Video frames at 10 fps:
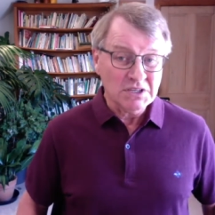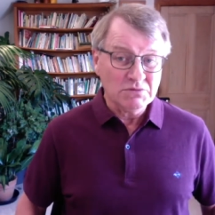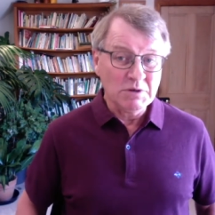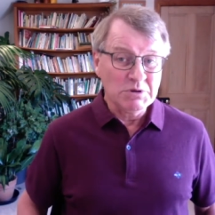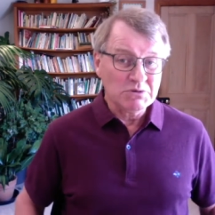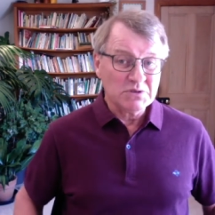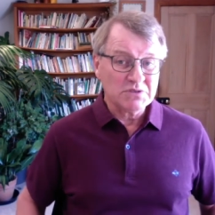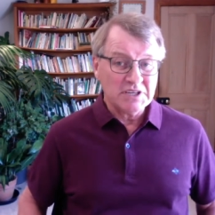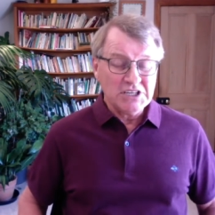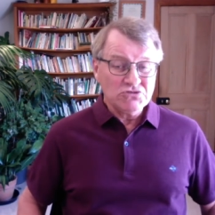Women
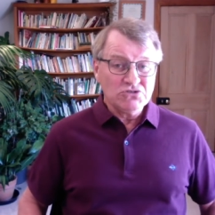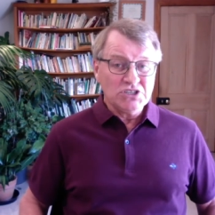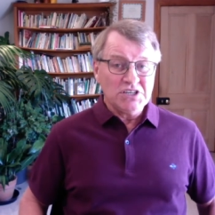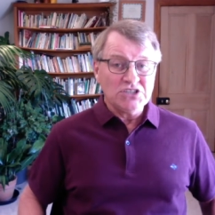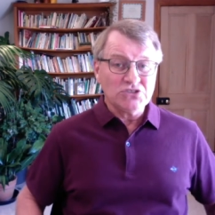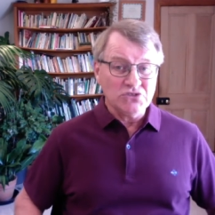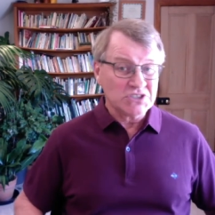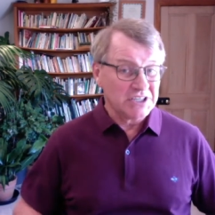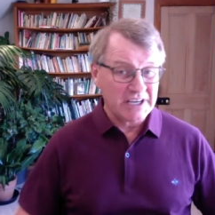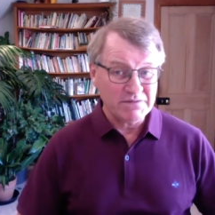with estrogen issues
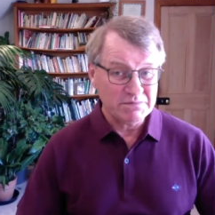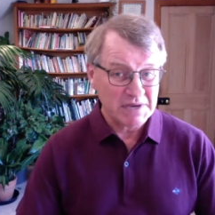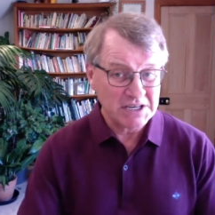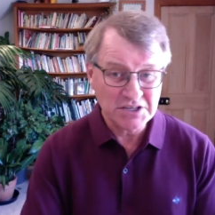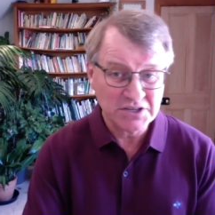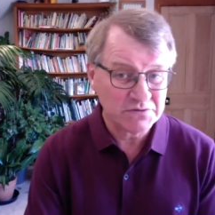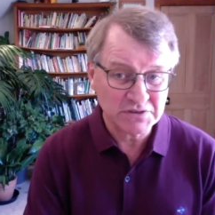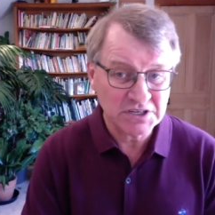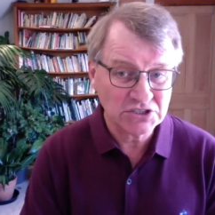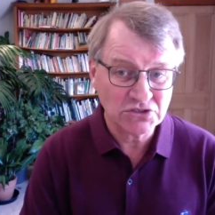can have many
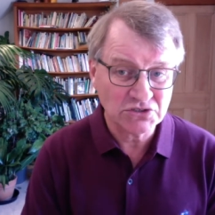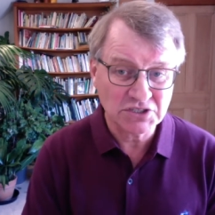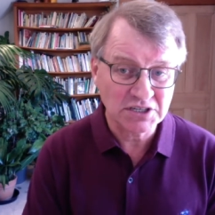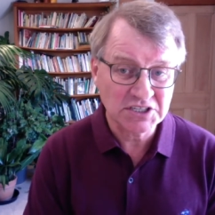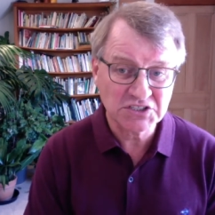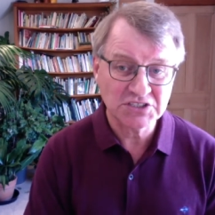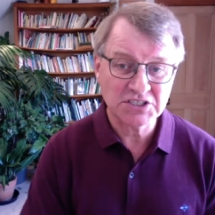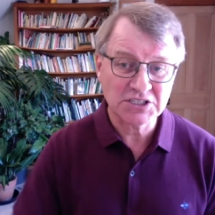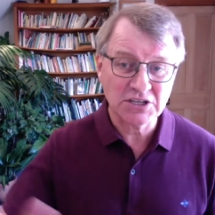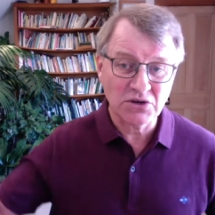different issues. A list is
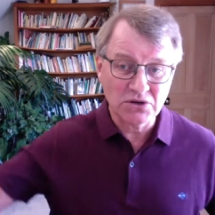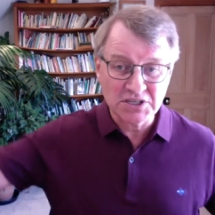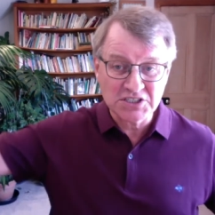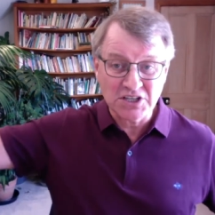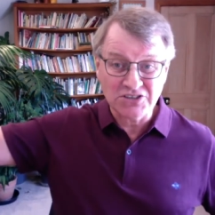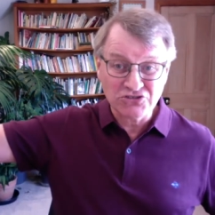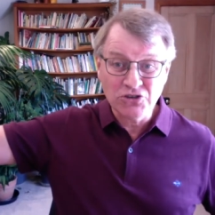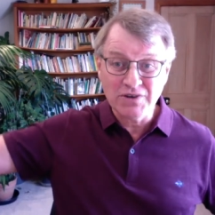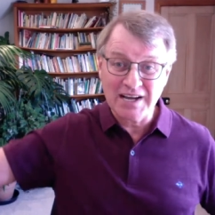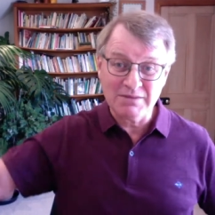as long as like
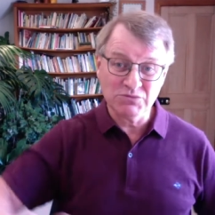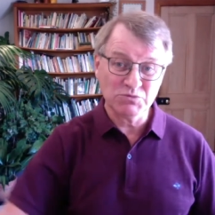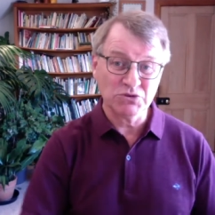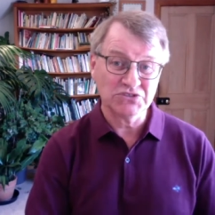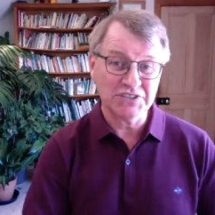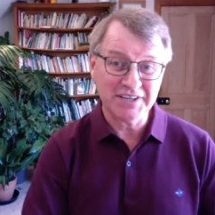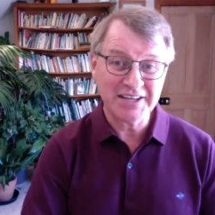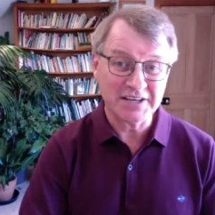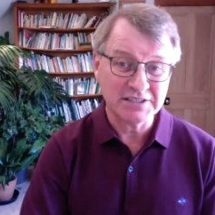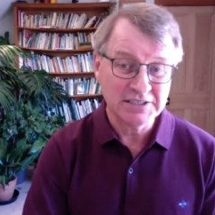two arms put together.